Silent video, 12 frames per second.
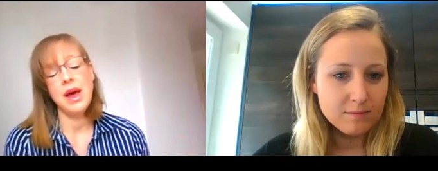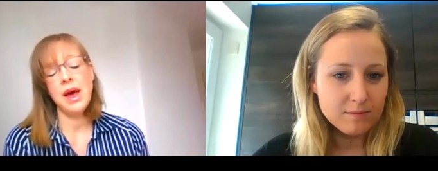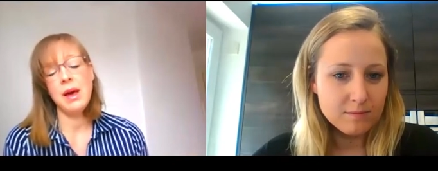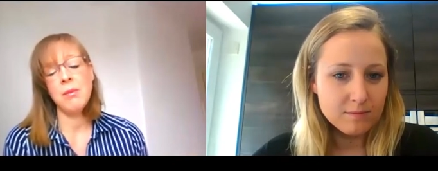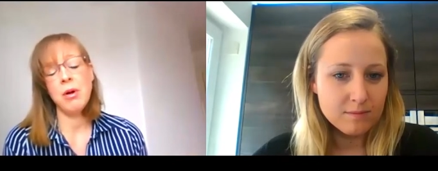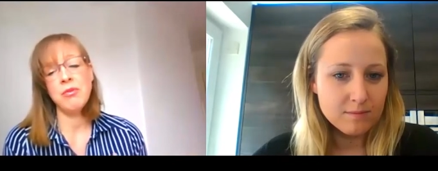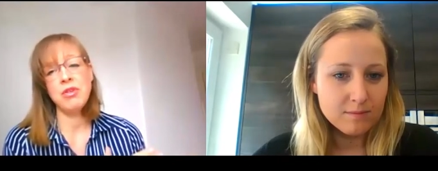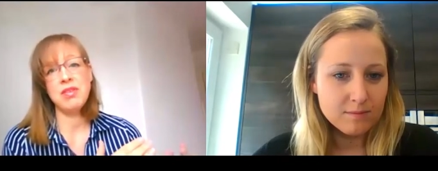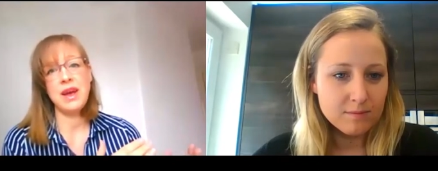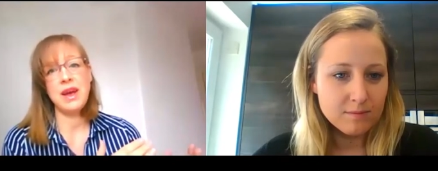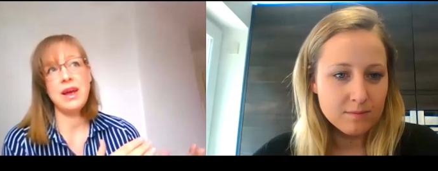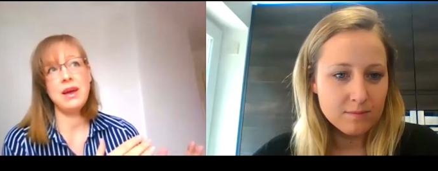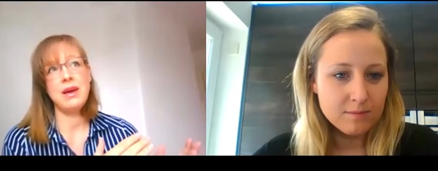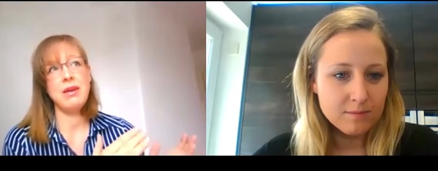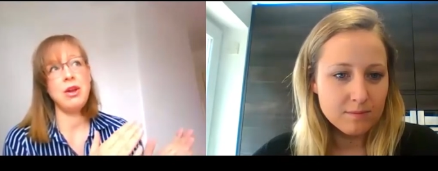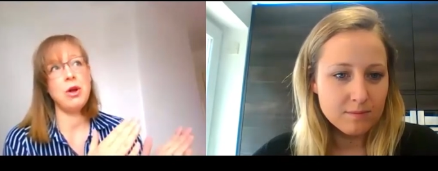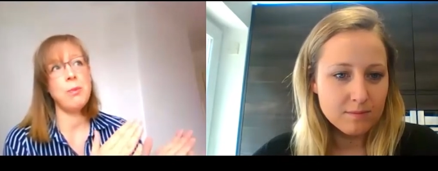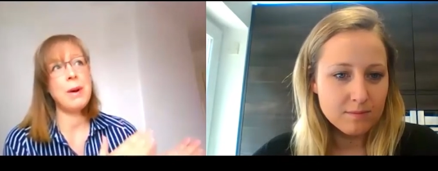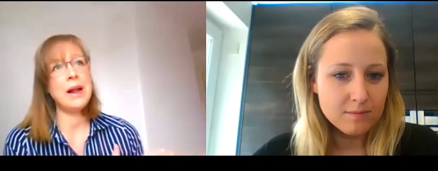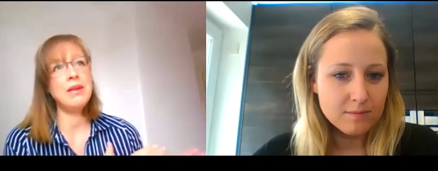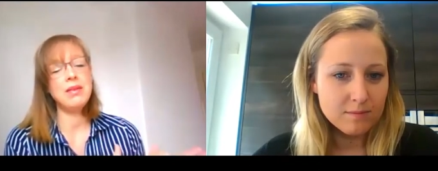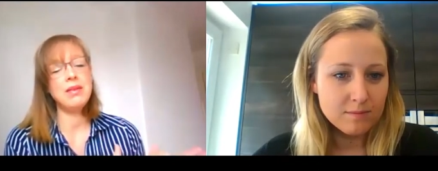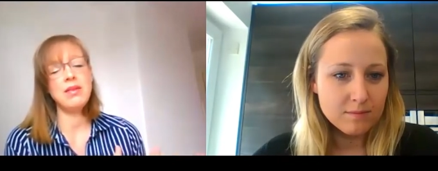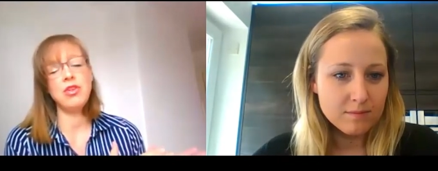Speaker 1: um, obviously, you know,
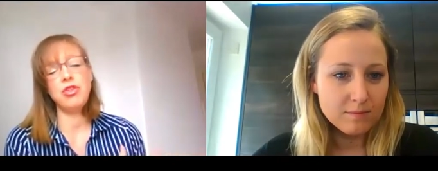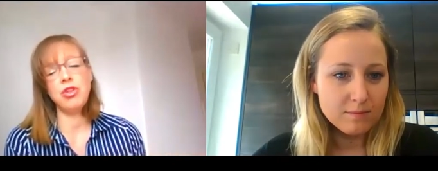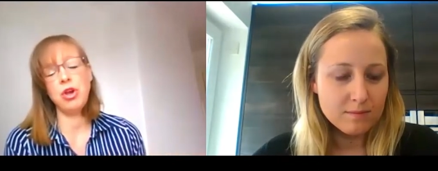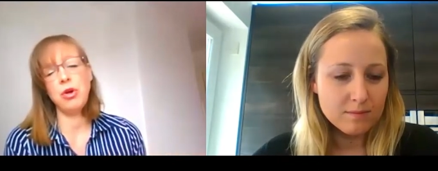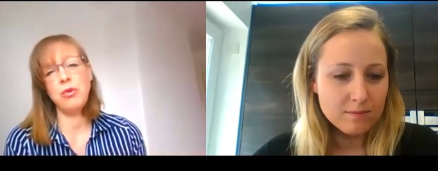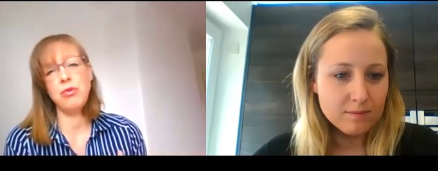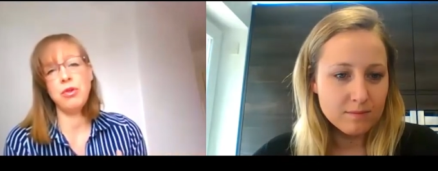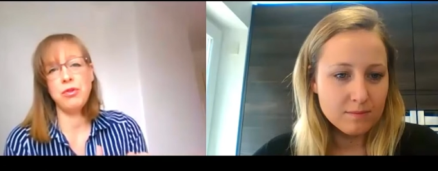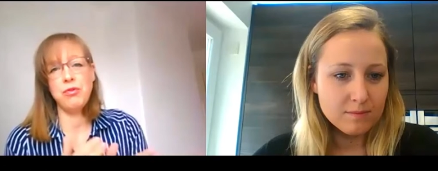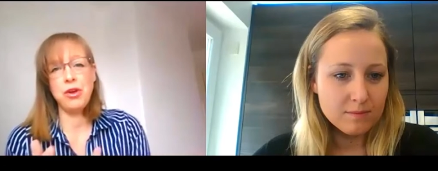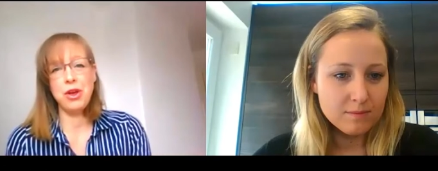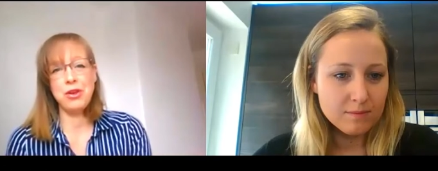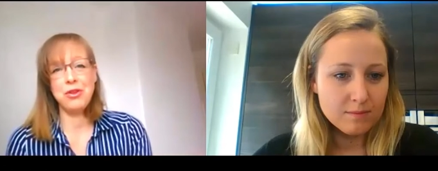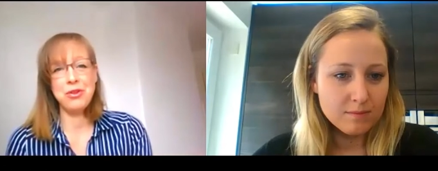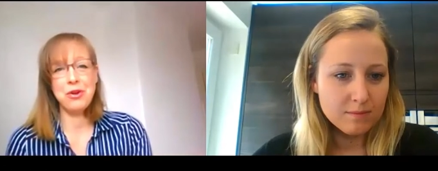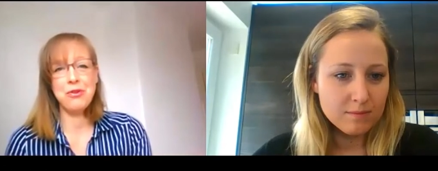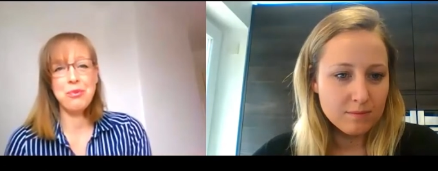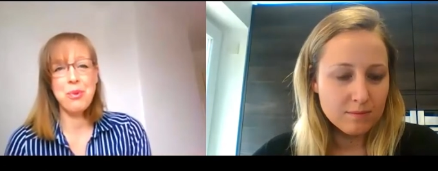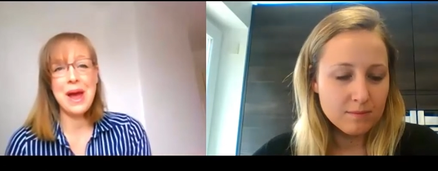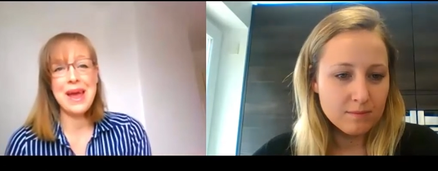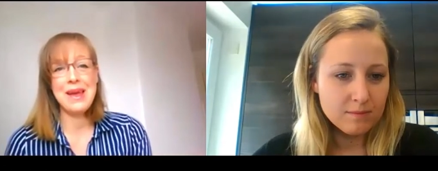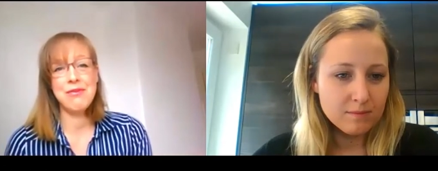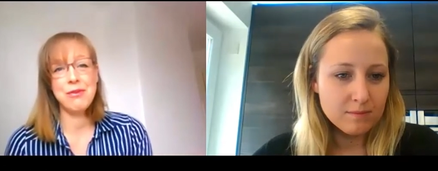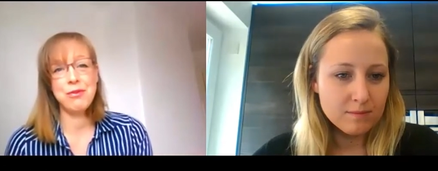balances are due for the first sort of
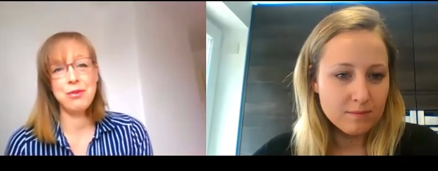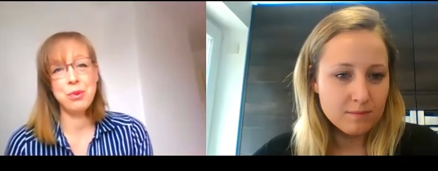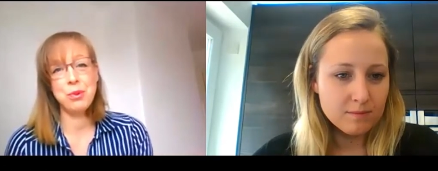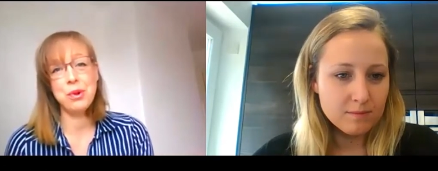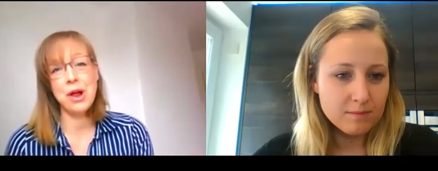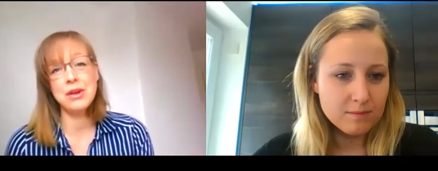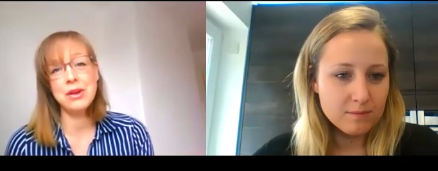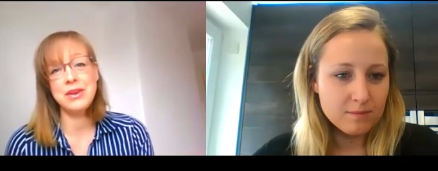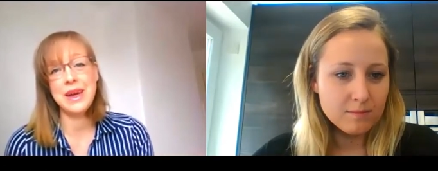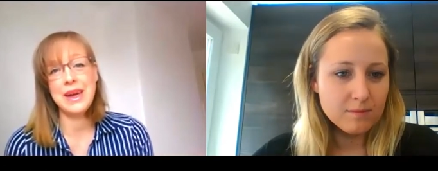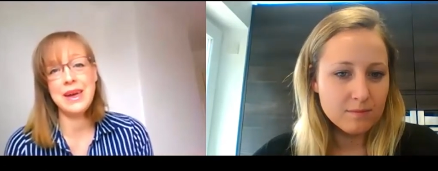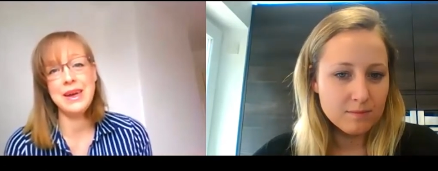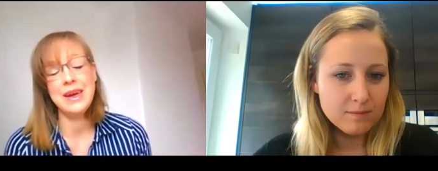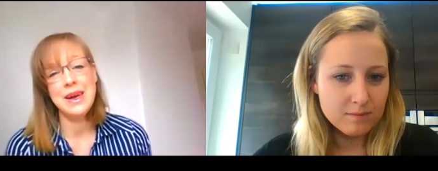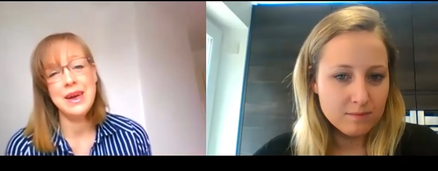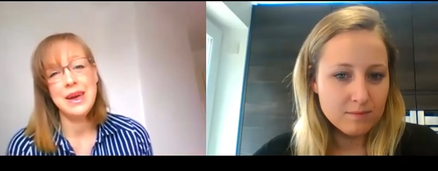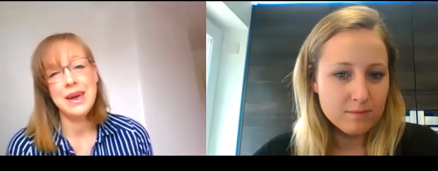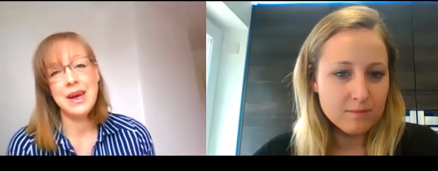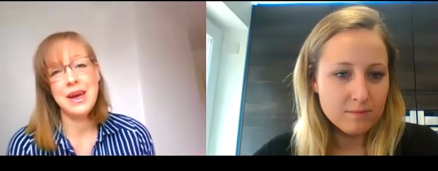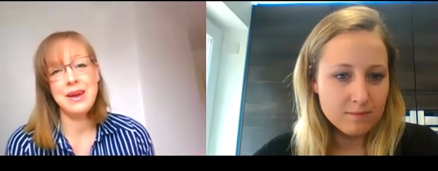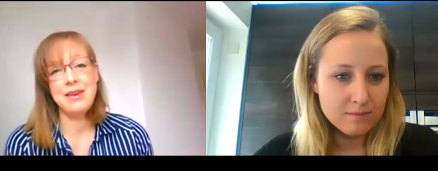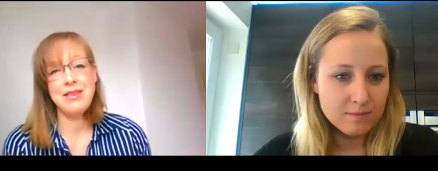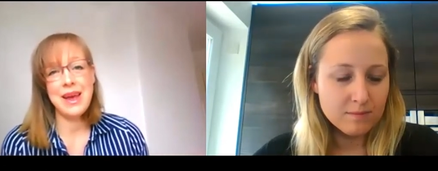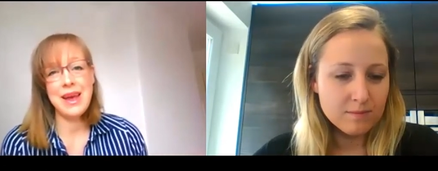wave of school holiday uh,
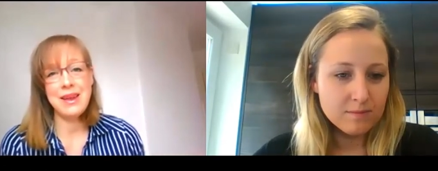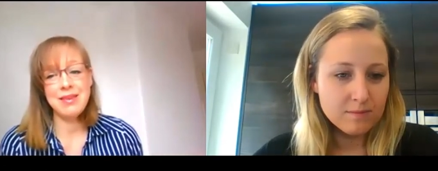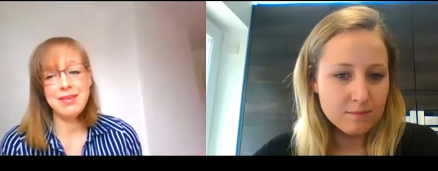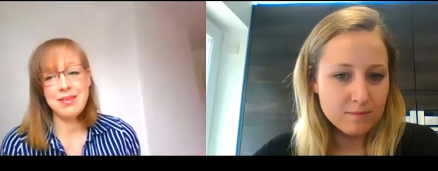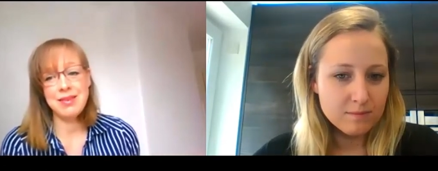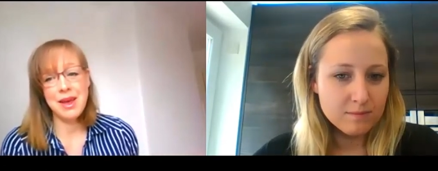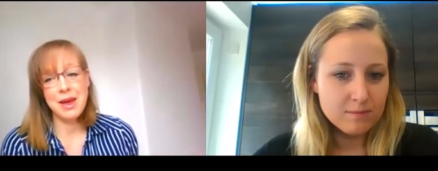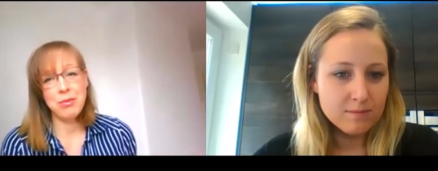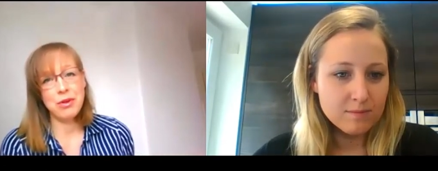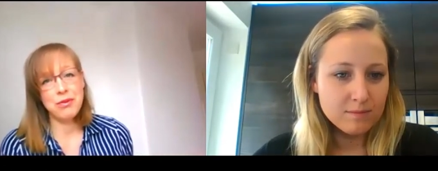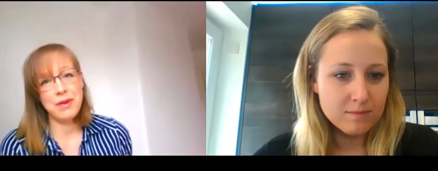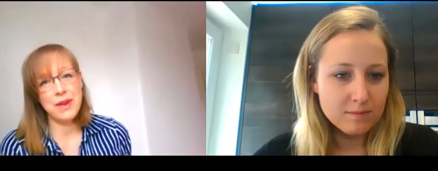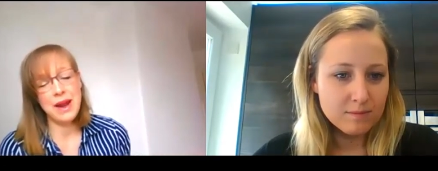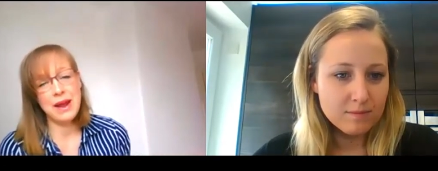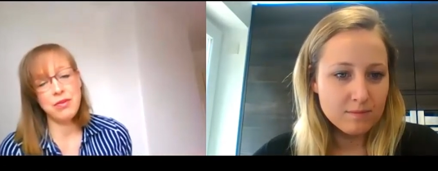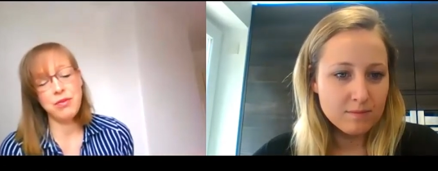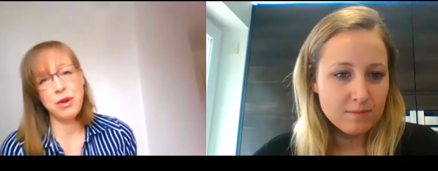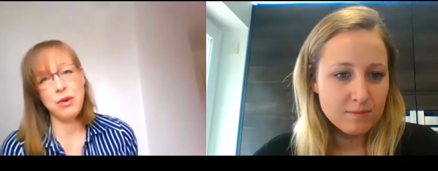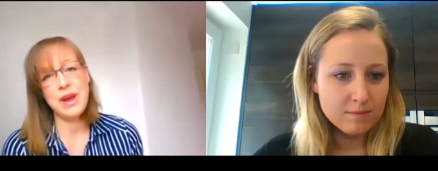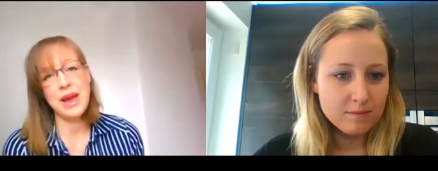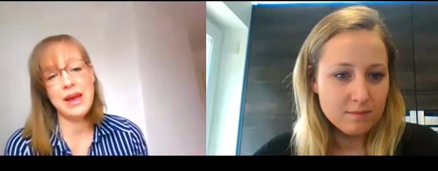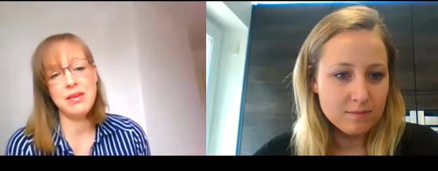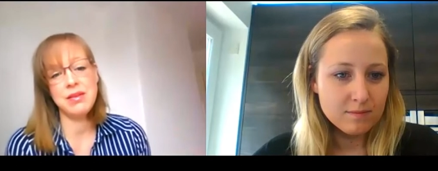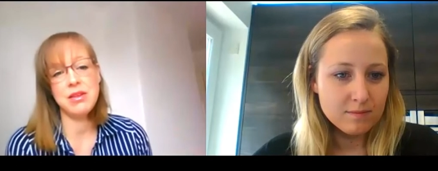dates um, sort of in the next few
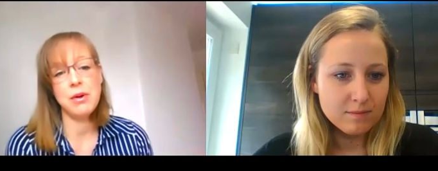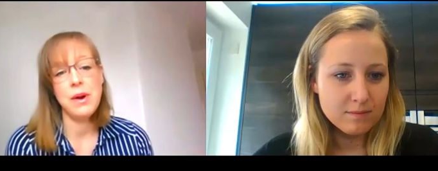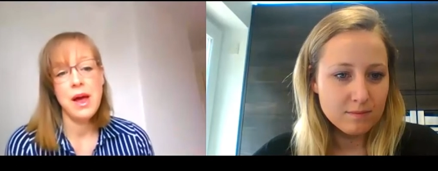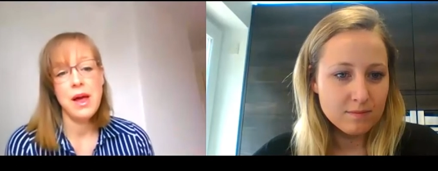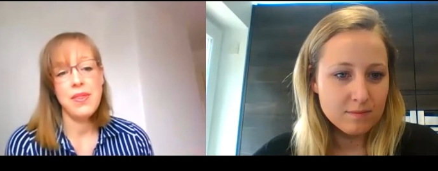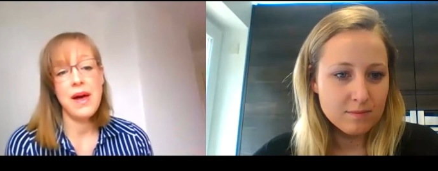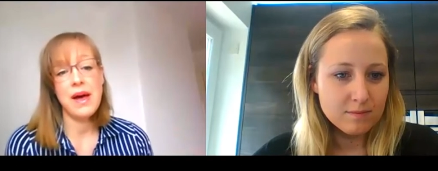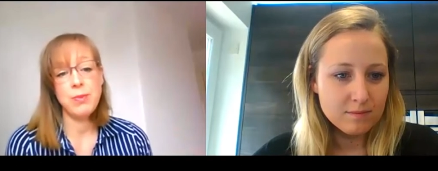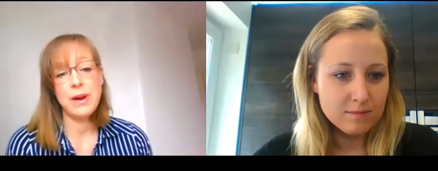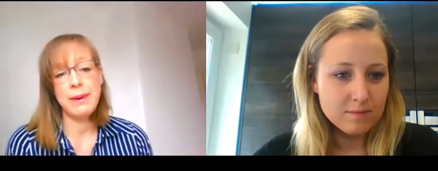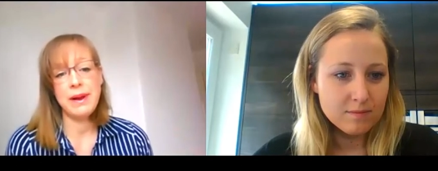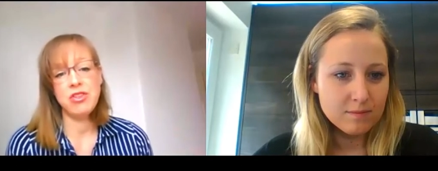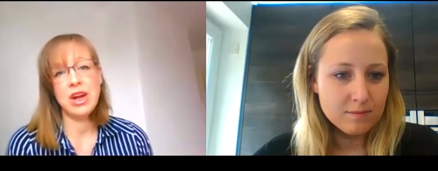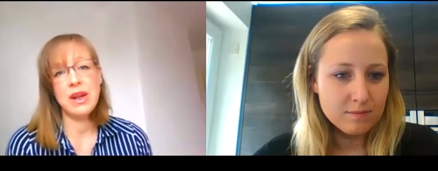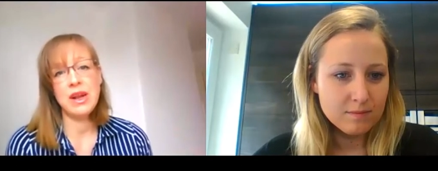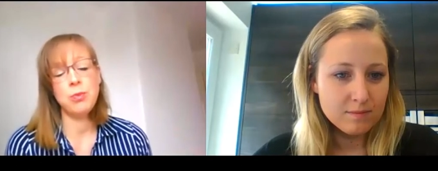days. So that's been a big challenge.